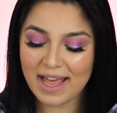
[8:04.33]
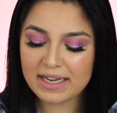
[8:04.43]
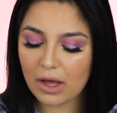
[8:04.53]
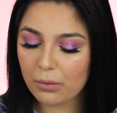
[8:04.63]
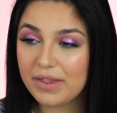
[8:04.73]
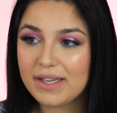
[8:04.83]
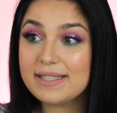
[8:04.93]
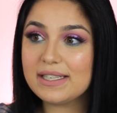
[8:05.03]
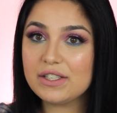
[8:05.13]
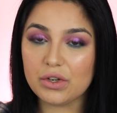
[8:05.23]
Now, one thing I
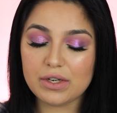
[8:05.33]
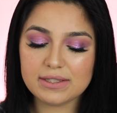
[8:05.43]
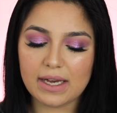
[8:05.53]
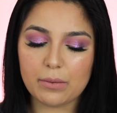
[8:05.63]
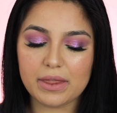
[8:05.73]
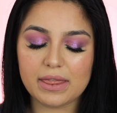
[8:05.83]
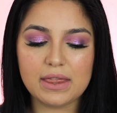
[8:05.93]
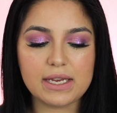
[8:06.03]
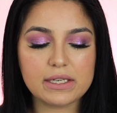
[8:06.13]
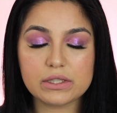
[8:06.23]
did notice that with
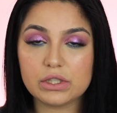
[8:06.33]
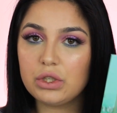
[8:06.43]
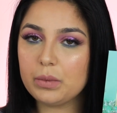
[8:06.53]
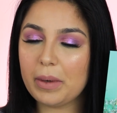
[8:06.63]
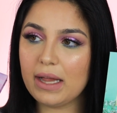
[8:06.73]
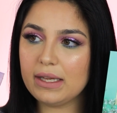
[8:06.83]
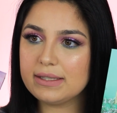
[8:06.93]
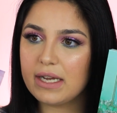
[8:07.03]
these 2 palettes,